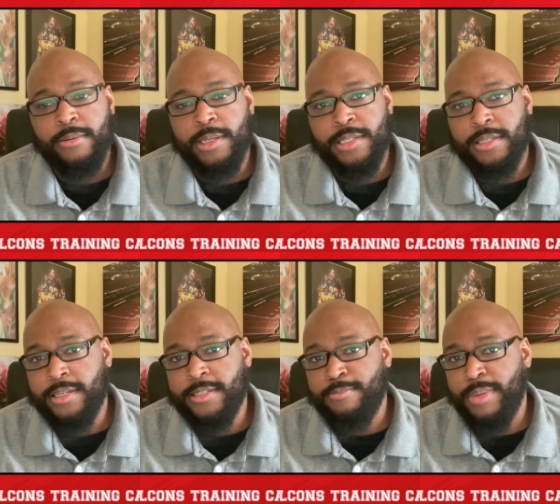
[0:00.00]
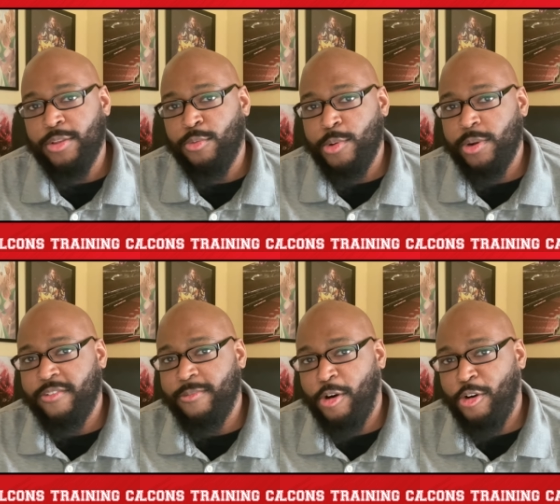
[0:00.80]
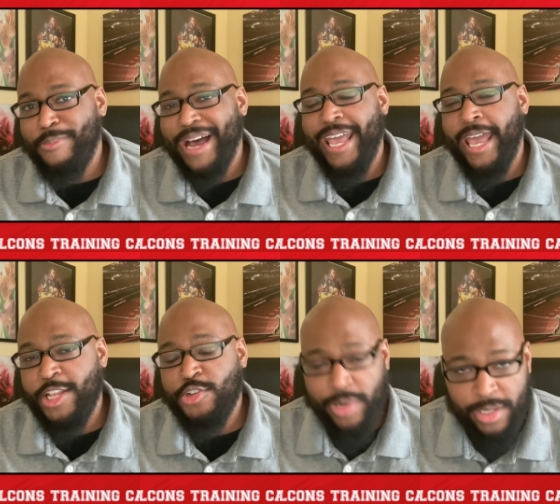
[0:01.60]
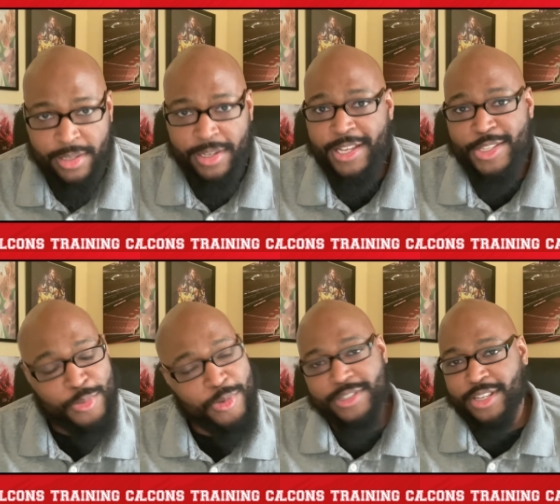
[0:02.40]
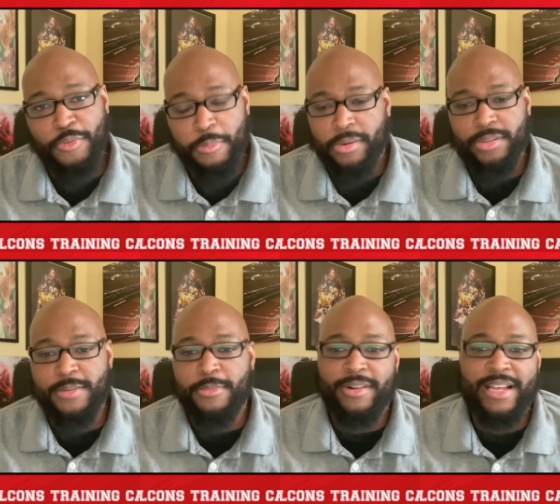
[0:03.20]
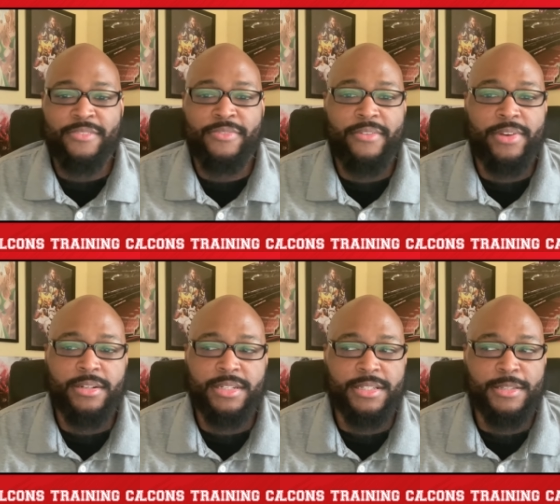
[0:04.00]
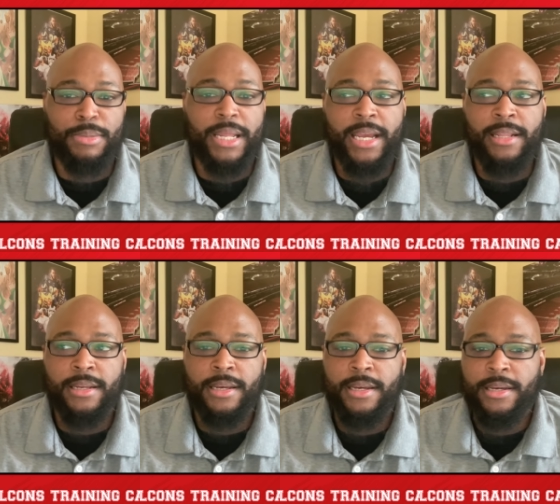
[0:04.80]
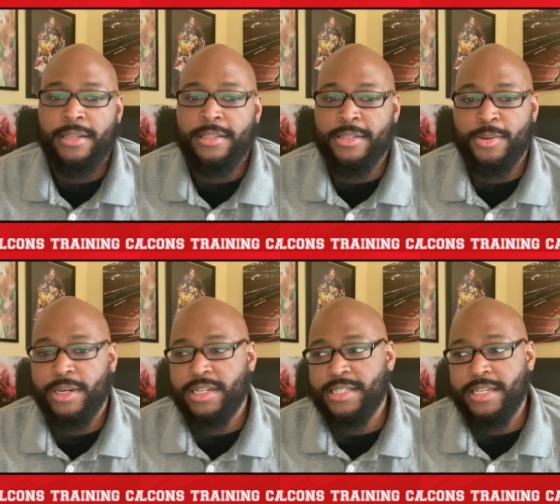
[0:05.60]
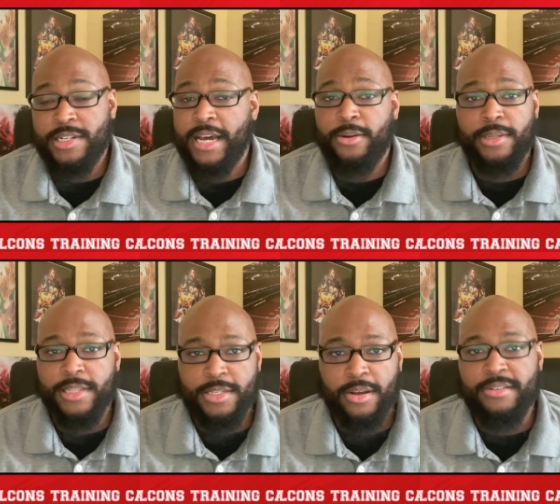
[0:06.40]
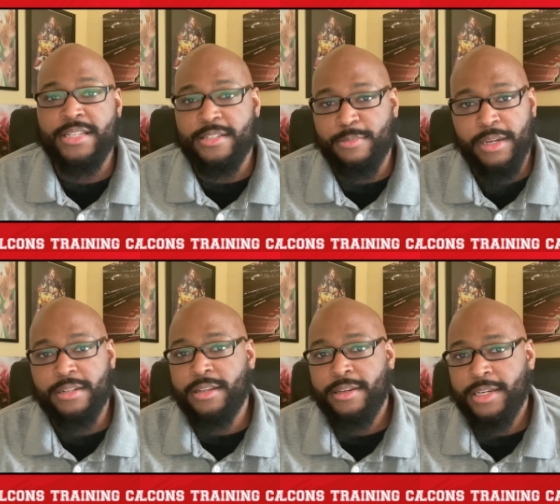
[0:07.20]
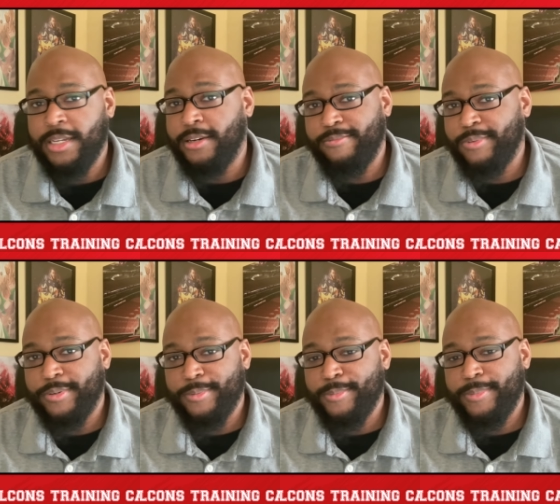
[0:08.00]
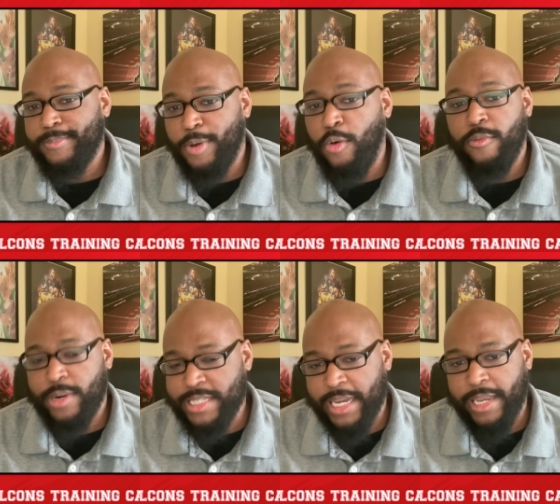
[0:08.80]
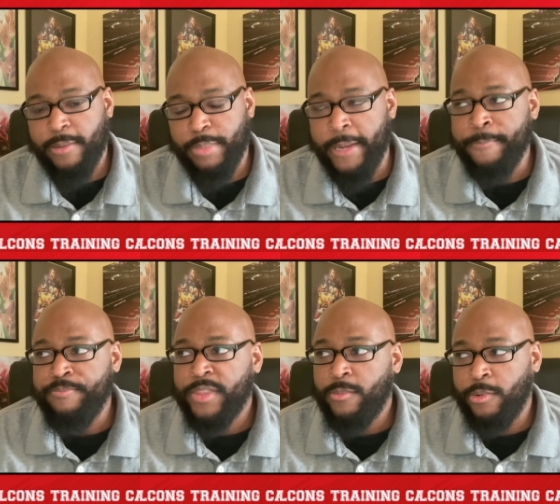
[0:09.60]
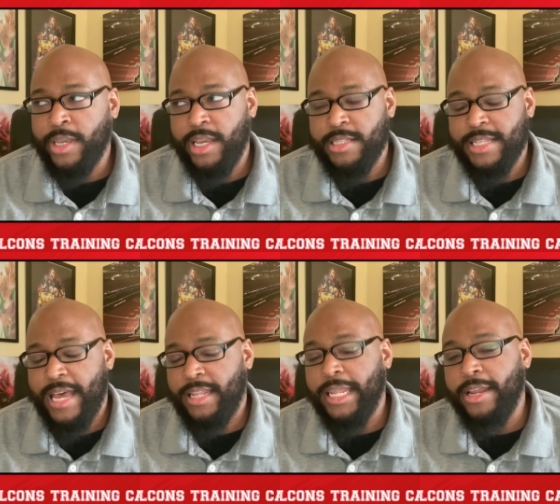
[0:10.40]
which has been the root of all my hatred towards this football team over the last five years because it's plagued this organization not only this off season but you know for over a decade. But we'll get into that